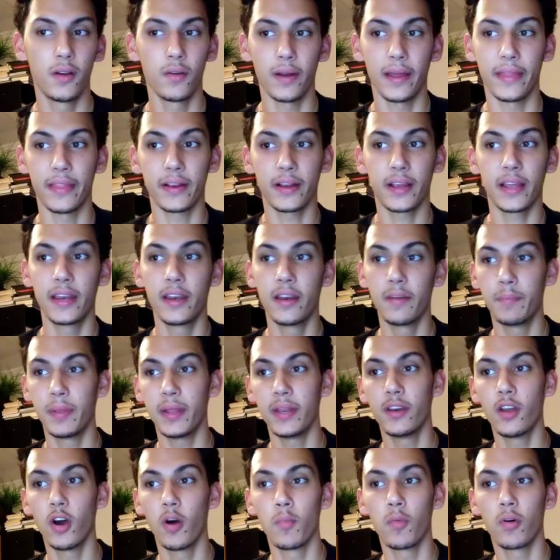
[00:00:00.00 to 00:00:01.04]
Right? There can be
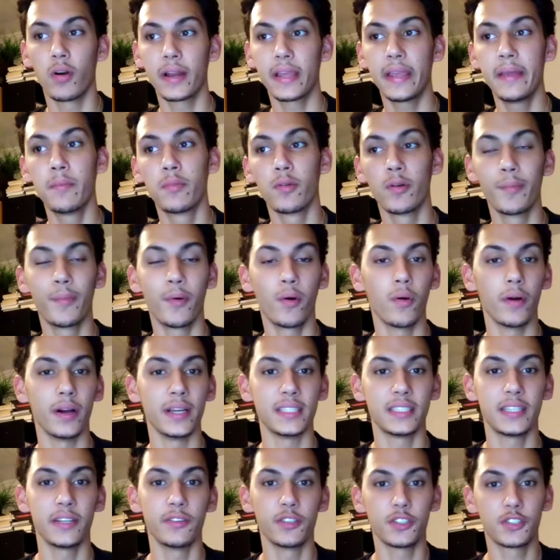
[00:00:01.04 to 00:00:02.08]
no more Hebrew
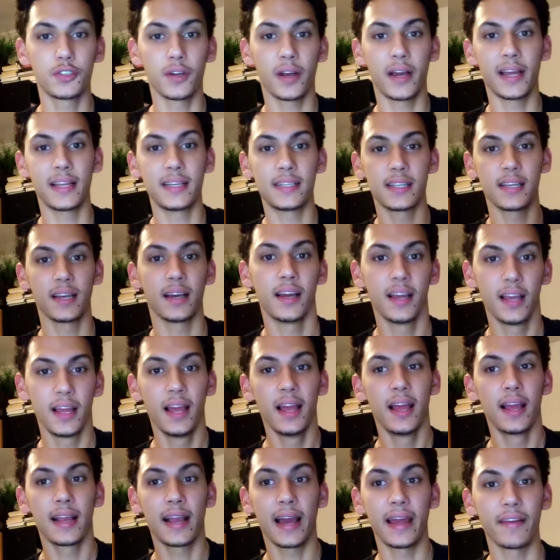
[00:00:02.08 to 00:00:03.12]
boys. He was trying to
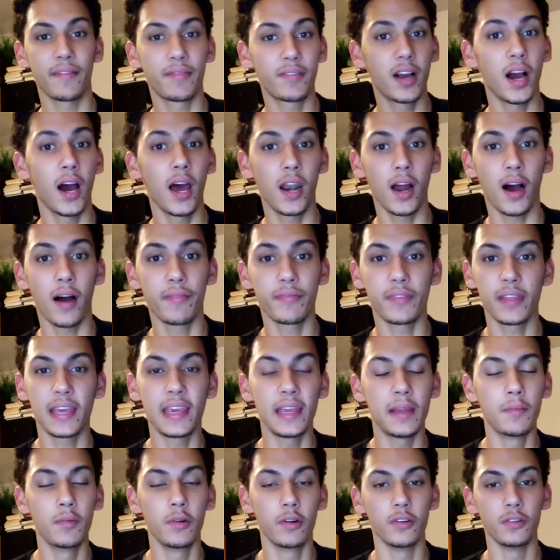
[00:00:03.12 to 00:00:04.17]
kind of cut off the
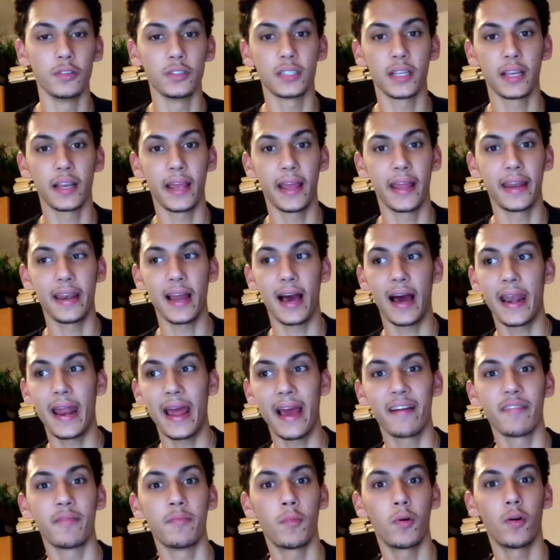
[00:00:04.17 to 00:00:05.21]
Hebrews and, and not
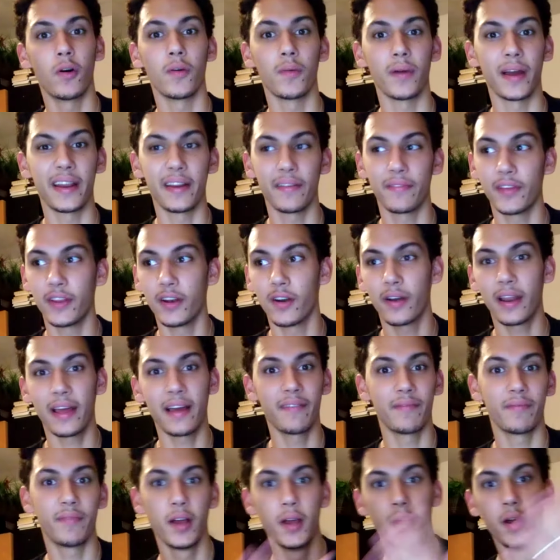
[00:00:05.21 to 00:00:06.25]
have more. Right? If you don't
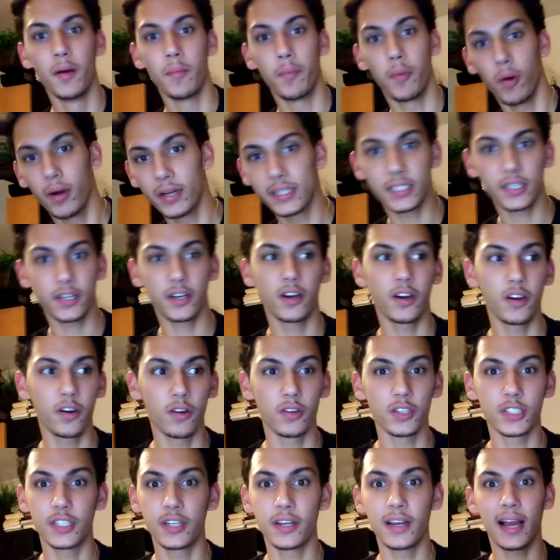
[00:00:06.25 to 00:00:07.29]
have boys and
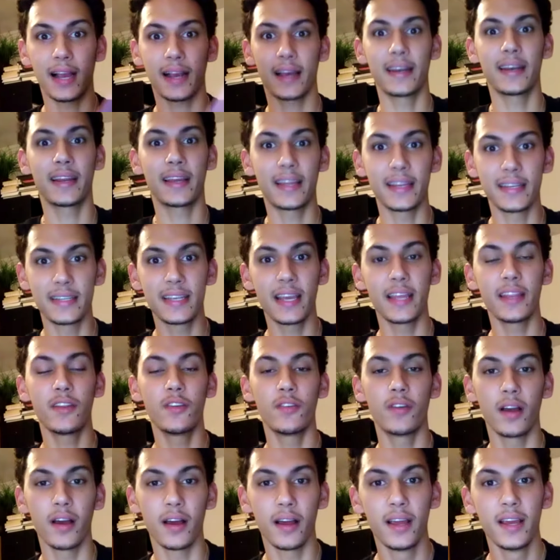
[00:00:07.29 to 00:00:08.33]
girls, you're not going to continue
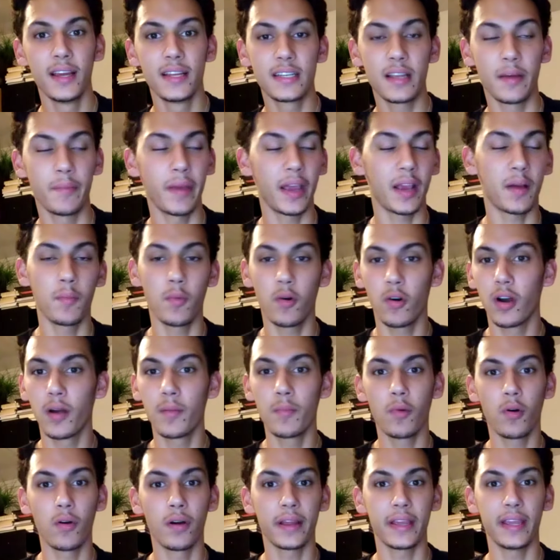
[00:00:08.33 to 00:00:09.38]
to to make more and
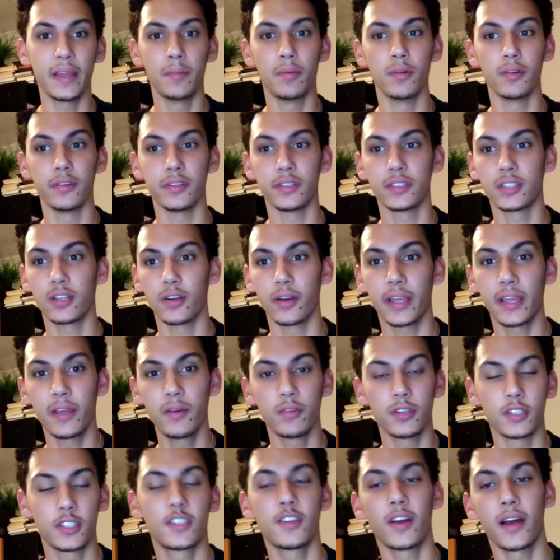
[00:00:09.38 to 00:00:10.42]
more Hebrews. So he
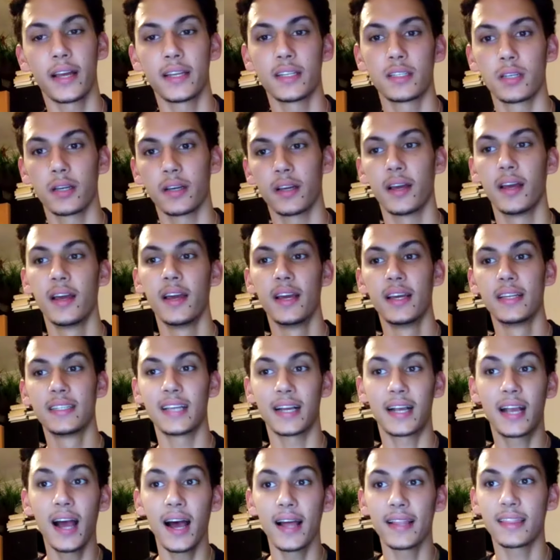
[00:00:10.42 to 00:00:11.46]
was trying to to
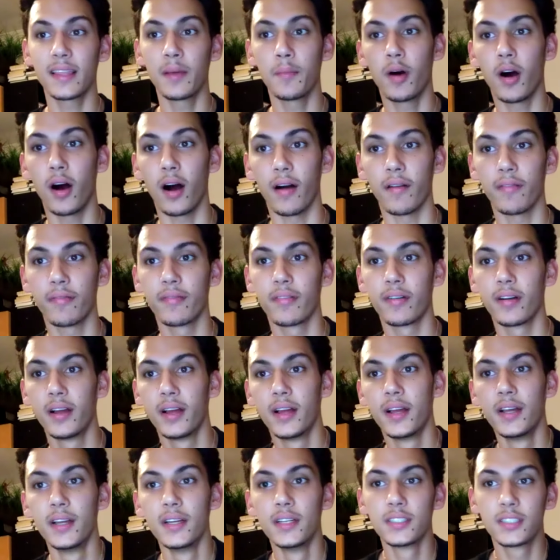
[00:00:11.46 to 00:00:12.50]
cut them off.
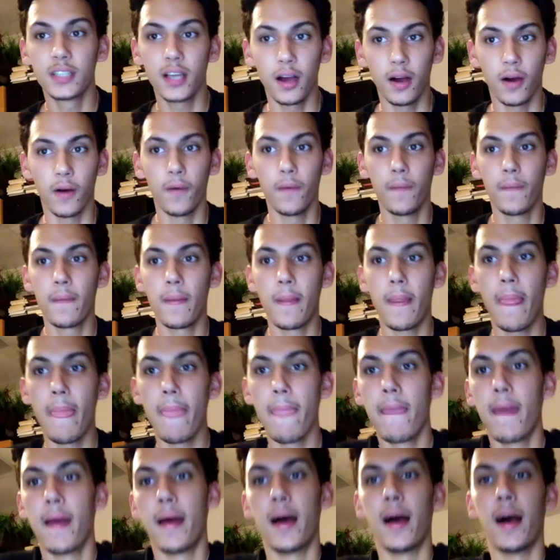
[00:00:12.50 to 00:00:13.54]
So,
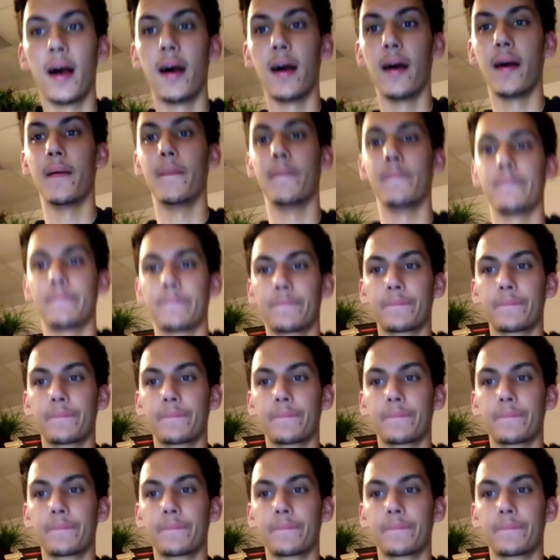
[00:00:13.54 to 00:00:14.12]
um,